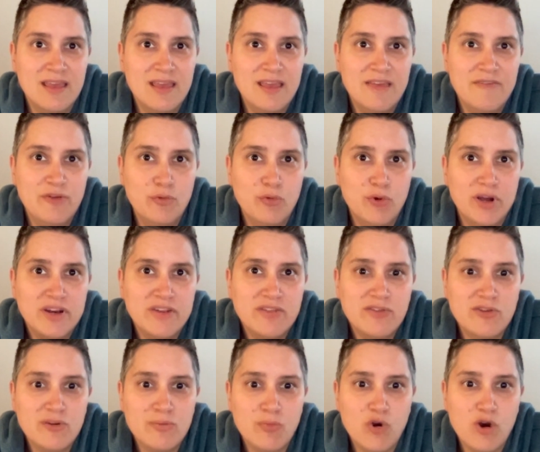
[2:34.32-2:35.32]
If you want to
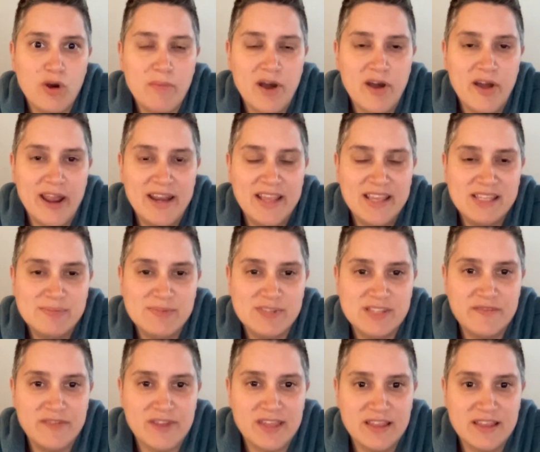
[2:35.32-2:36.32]
learn more about any
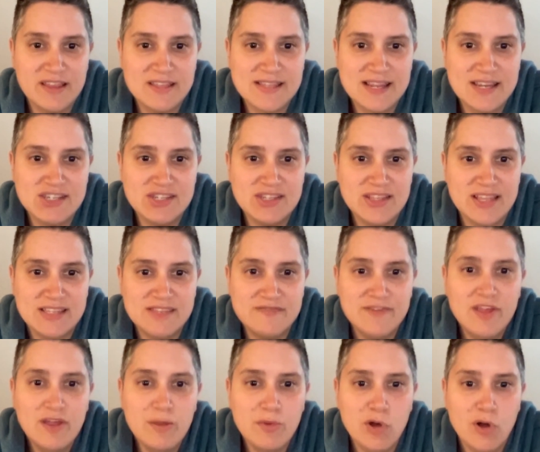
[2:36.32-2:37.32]
specific extension that's
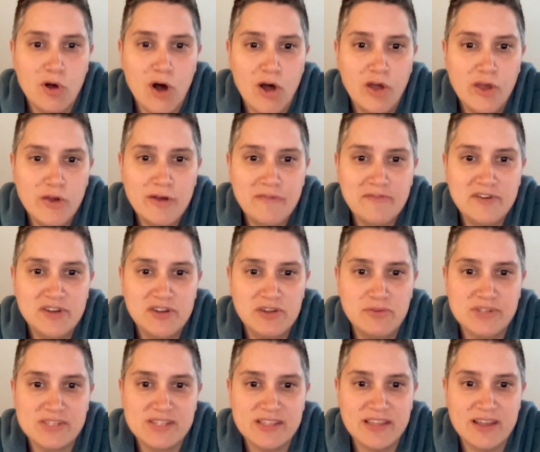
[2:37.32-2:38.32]
available, all you have to do
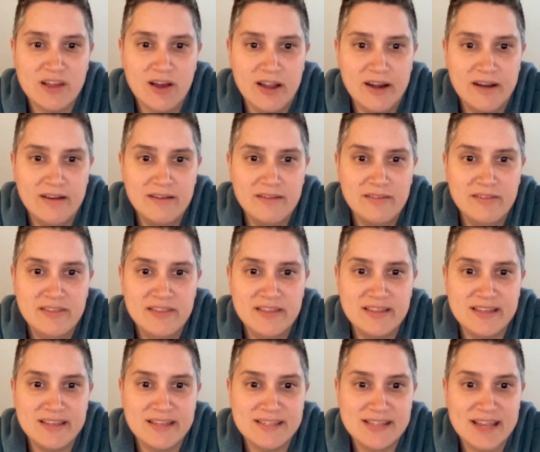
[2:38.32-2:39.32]
is click on the
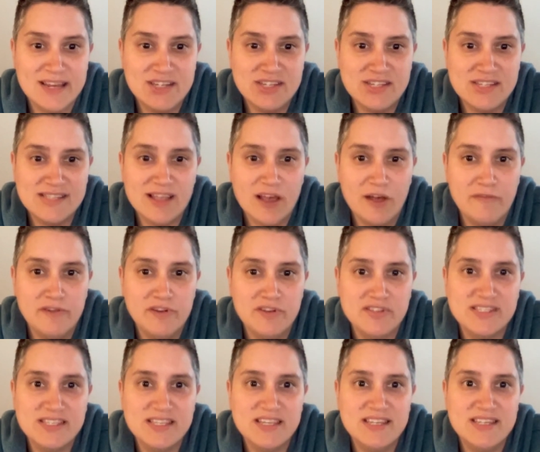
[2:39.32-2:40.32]
extension itself and you'll
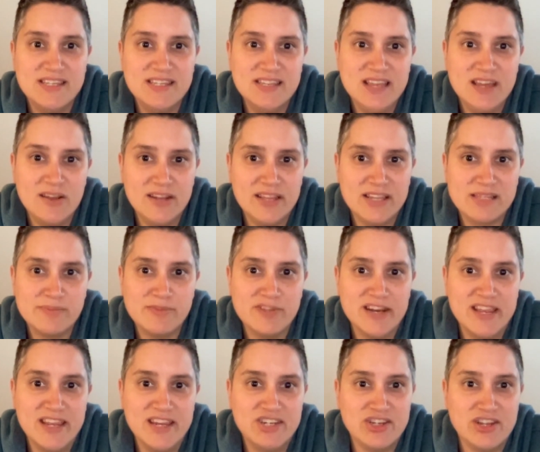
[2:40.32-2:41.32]
see a detailed
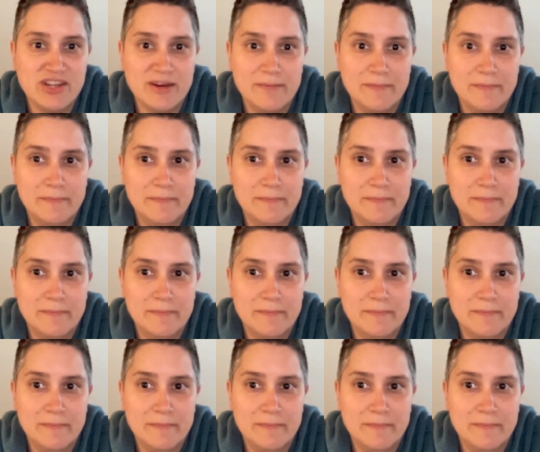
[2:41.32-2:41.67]
explanation.